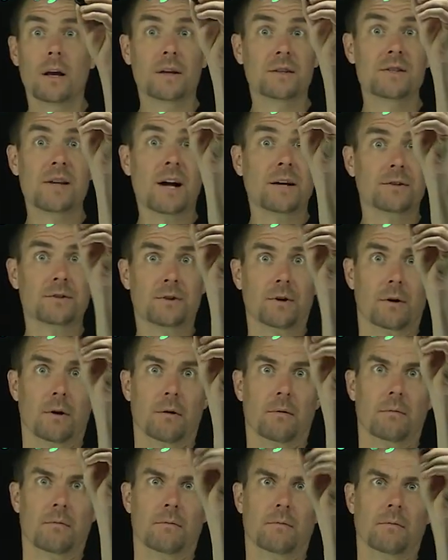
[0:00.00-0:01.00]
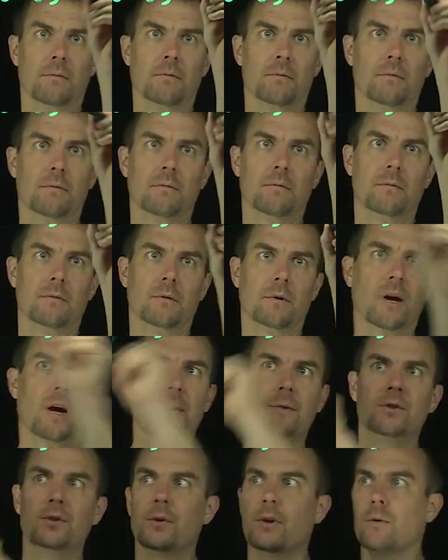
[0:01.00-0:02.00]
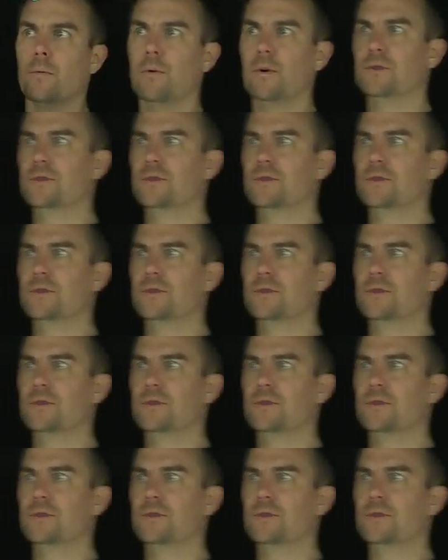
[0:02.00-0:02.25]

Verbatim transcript: is not zero. Okay, so in other